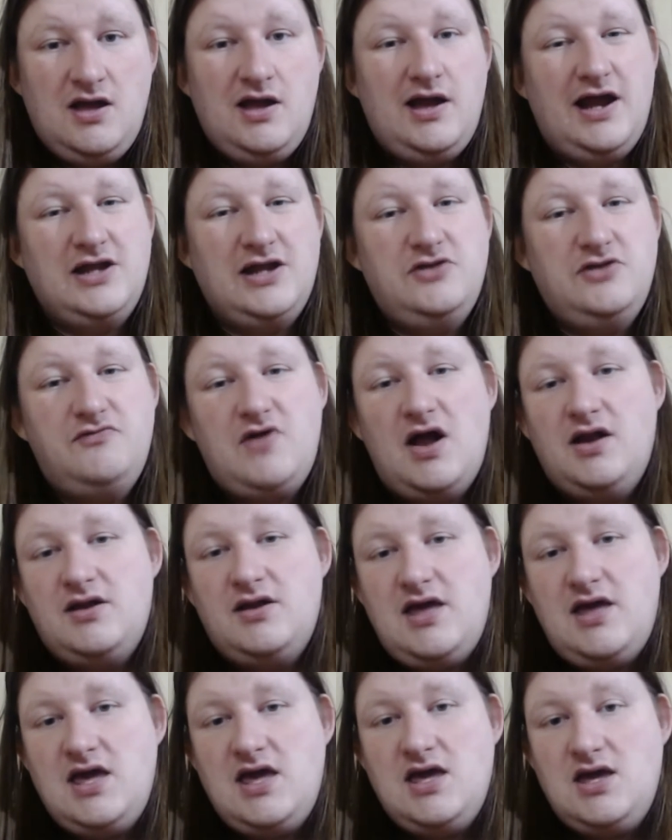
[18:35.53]
And you've got
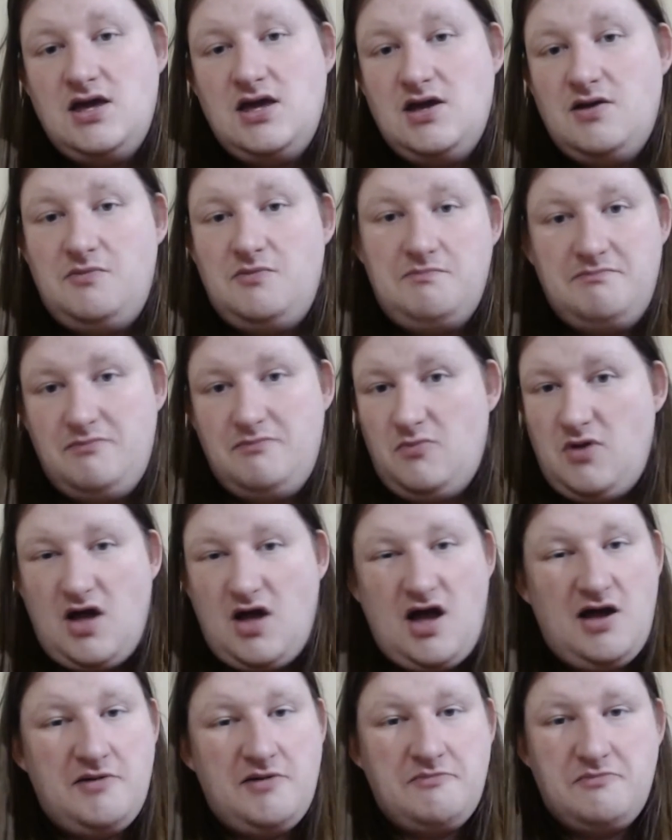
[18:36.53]
a
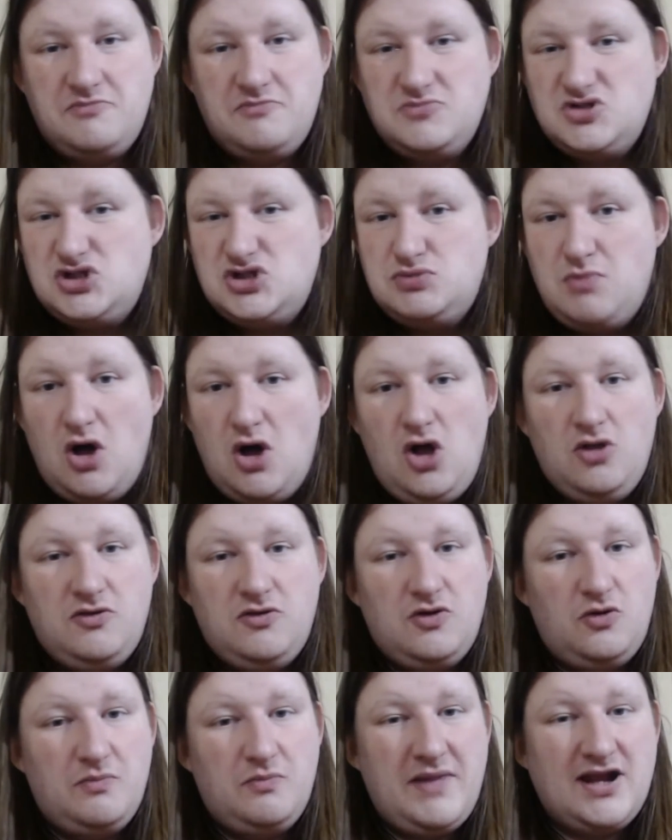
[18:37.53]
small
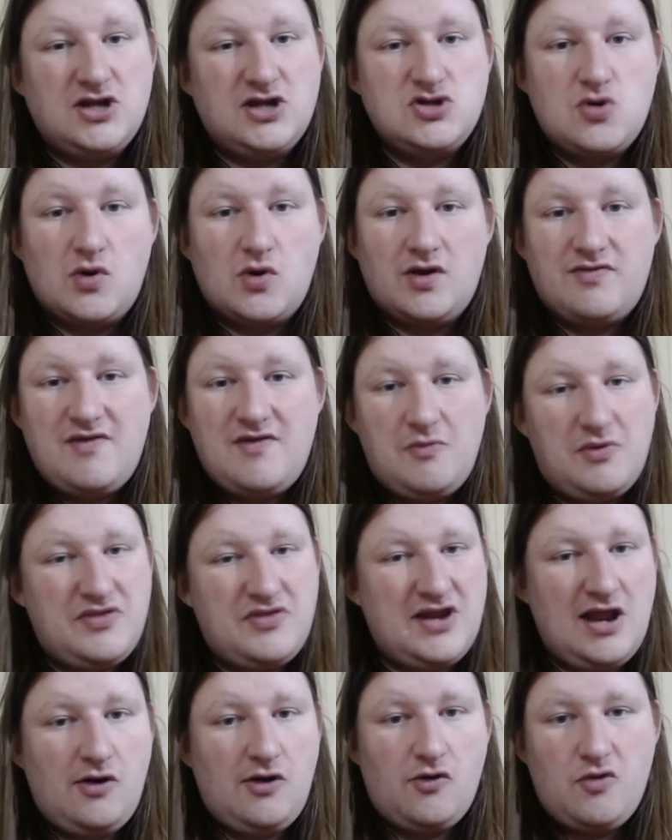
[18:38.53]
little mana dork that with an
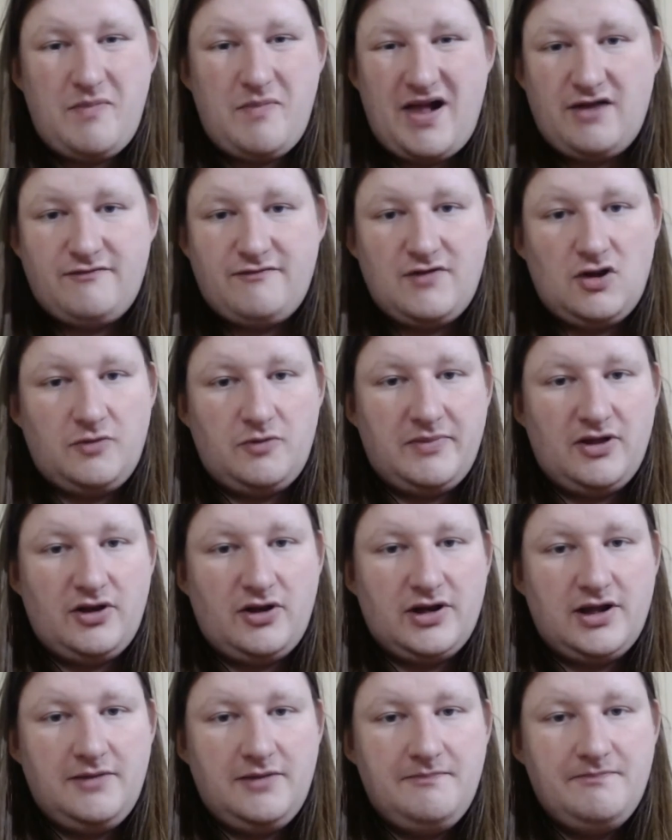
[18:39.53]
enter the battlefield
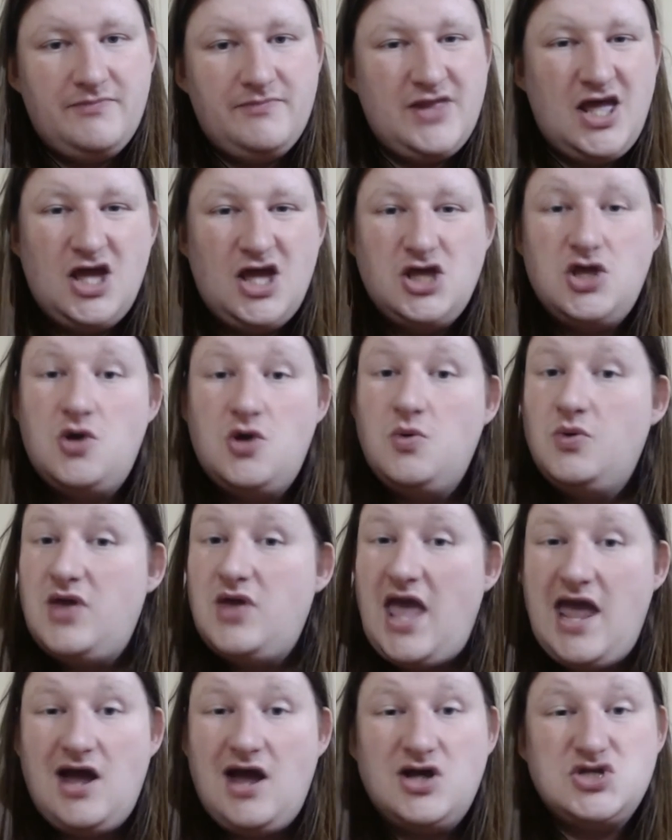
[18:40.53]
ability. You can
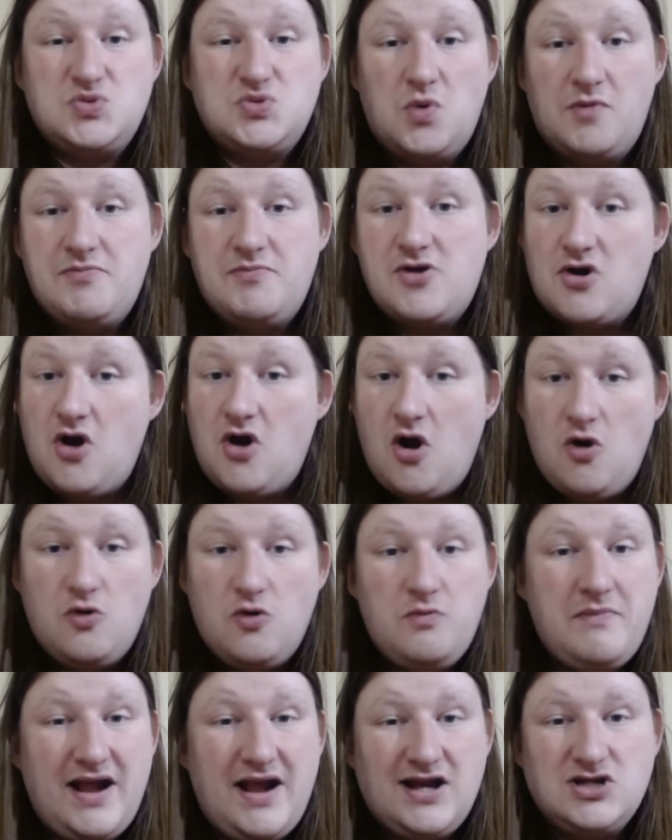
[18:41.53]
Chaos Warp your own
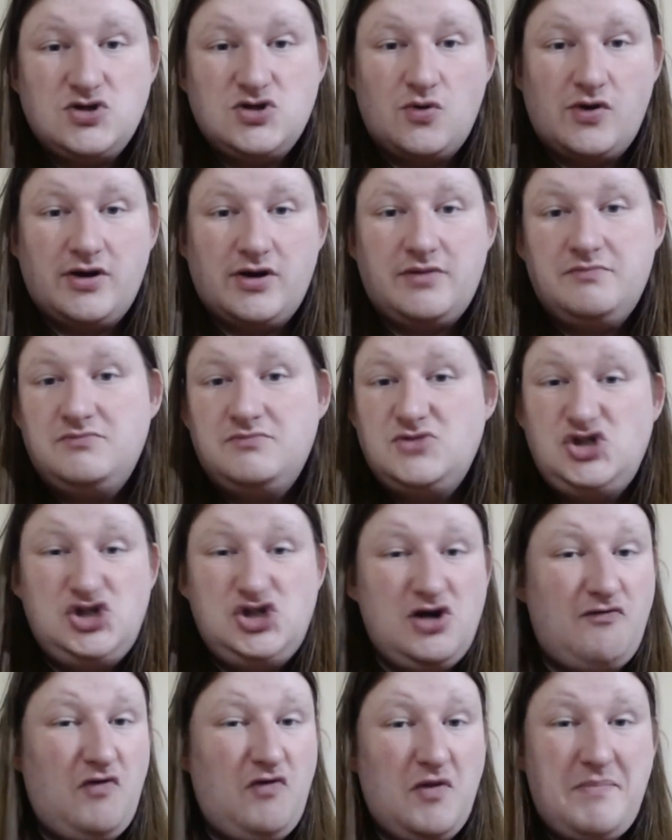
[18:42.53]
mana dork,
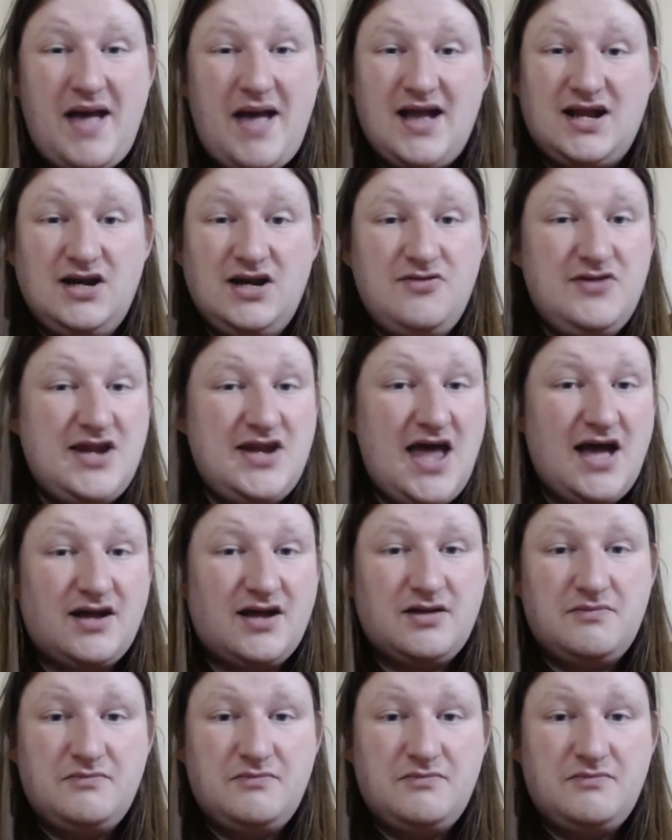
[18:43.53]
shuffle it back into the deck.